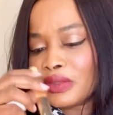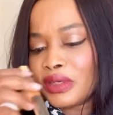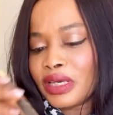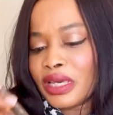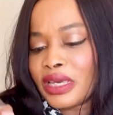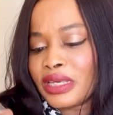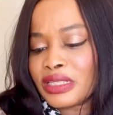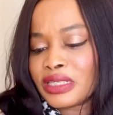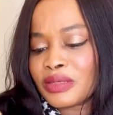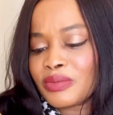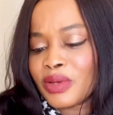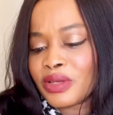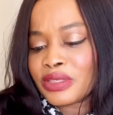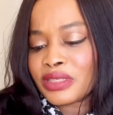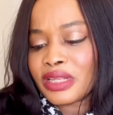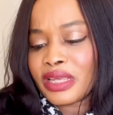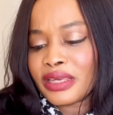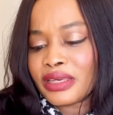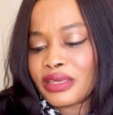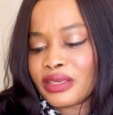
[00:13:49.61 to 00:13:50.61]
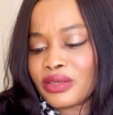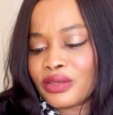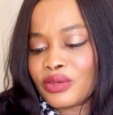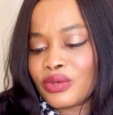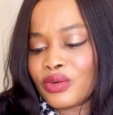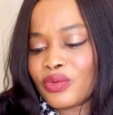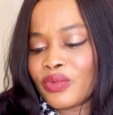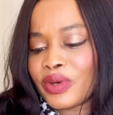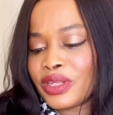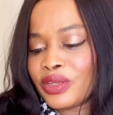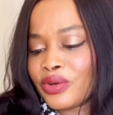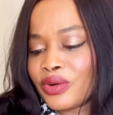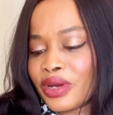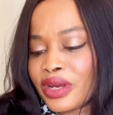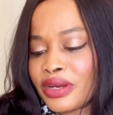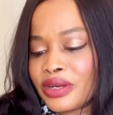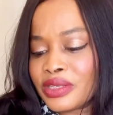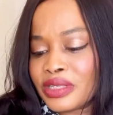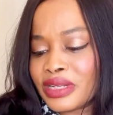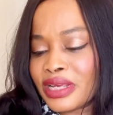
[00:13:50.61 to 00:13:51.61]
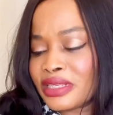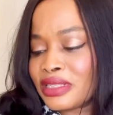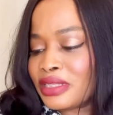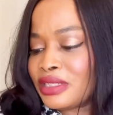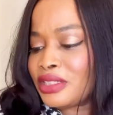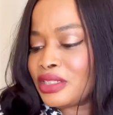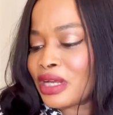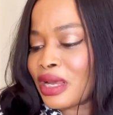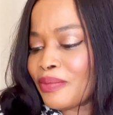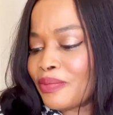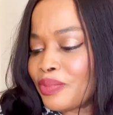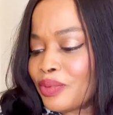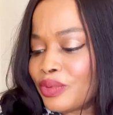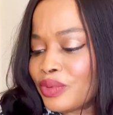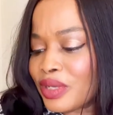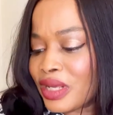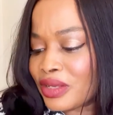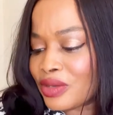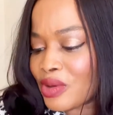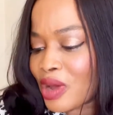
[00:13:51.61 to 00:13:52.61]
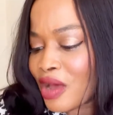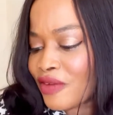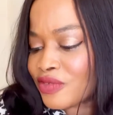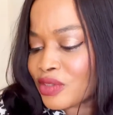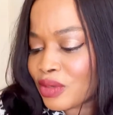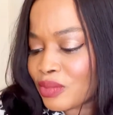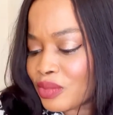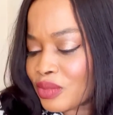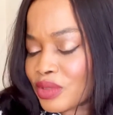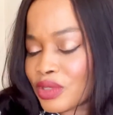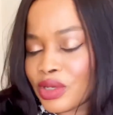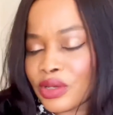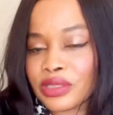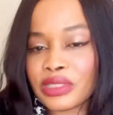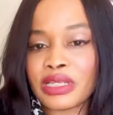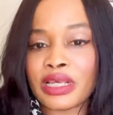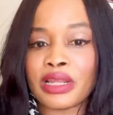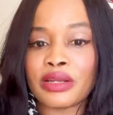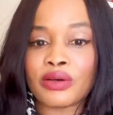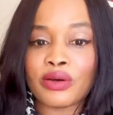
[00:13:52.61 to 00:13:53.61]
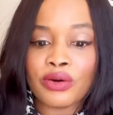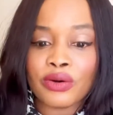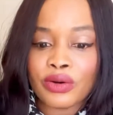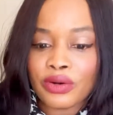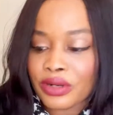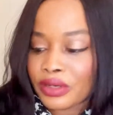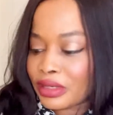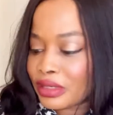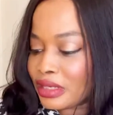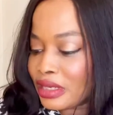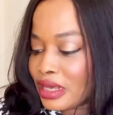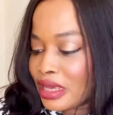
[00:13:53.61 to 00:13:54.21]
it smells like, you know, when your hair is nicely shampooed and you have some suntan on,